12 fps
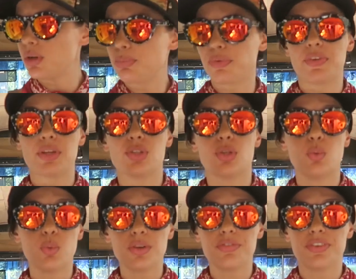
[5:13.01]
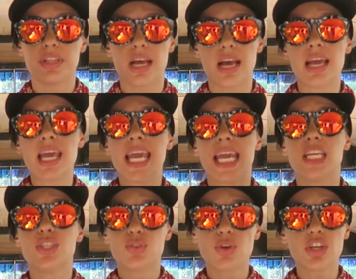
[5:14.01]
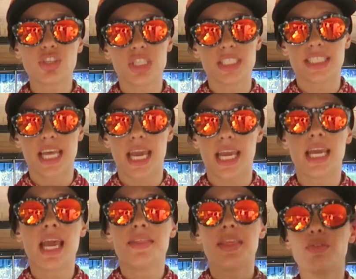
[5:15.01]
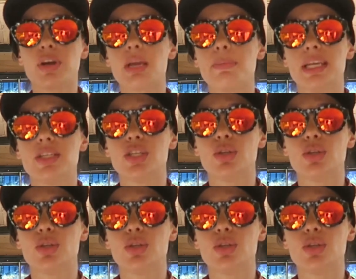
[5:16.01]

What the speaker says: Wood Professional Wood Filler instructions say, they recommend